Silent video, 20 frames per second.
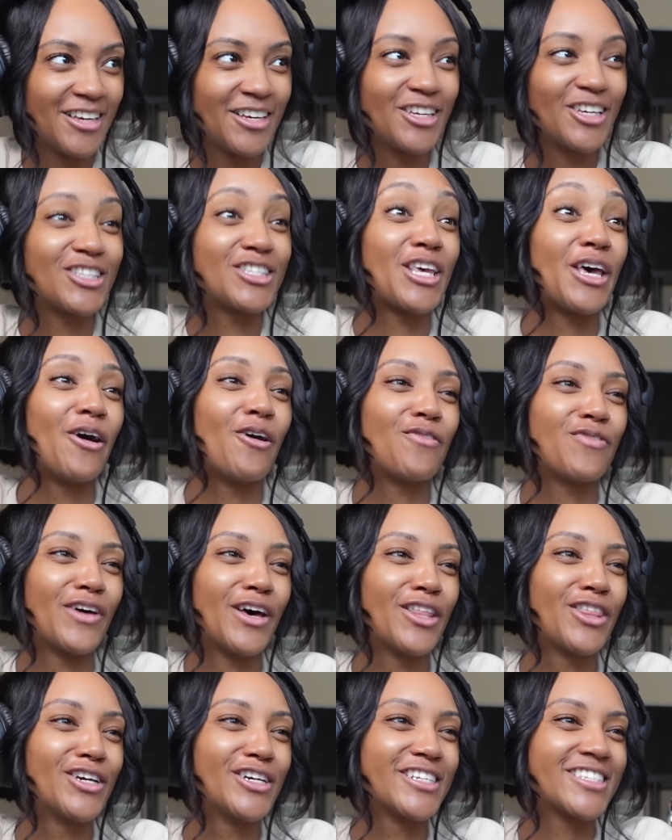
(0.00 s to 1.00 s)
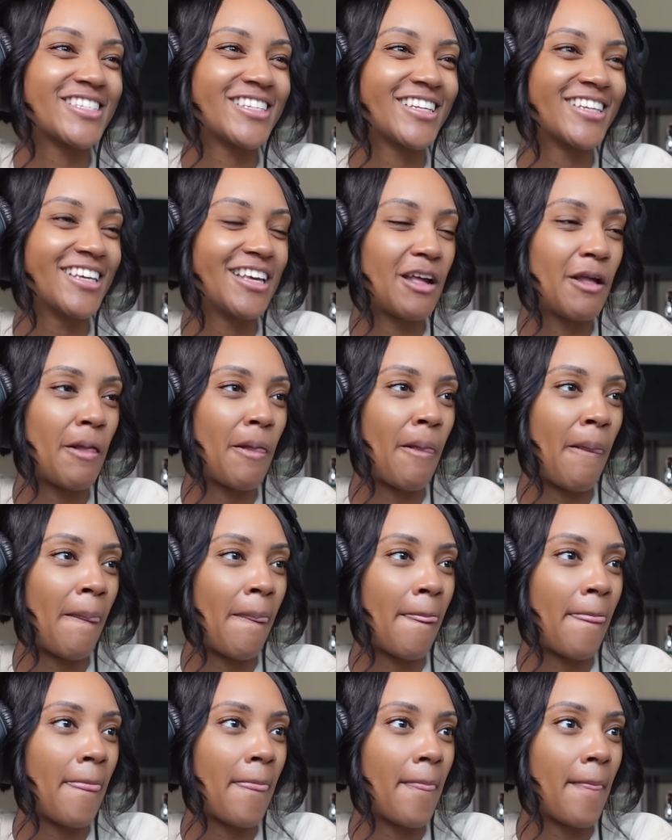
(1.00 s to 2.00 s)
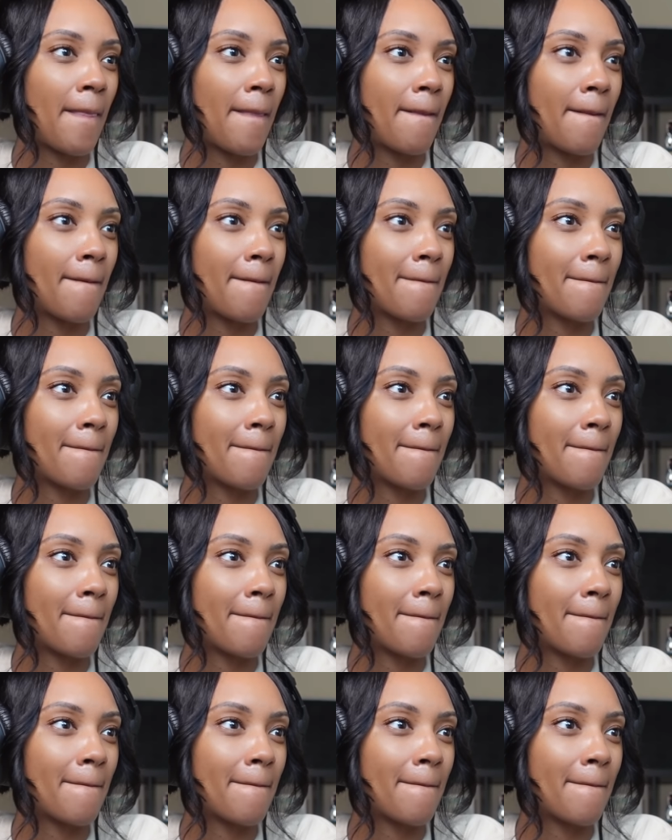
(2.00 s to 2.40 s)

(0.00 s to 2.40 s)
I didn't see it. I got the worst view in the house.